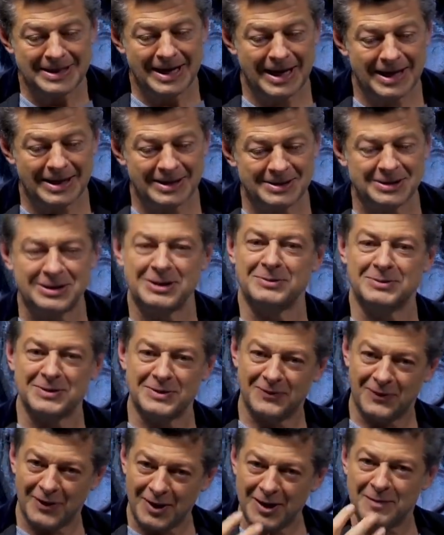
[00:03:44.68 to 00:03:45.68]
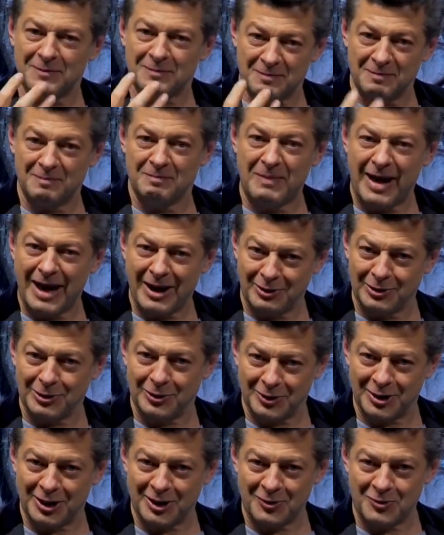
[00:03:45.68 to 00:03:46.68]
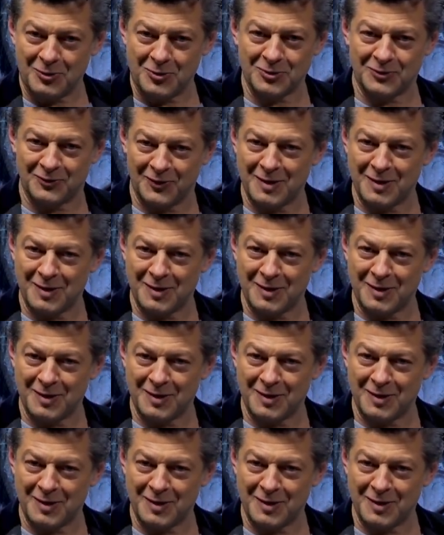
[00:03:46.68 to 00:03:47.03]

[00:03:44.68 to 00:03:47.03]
and she was this very male-looking horse,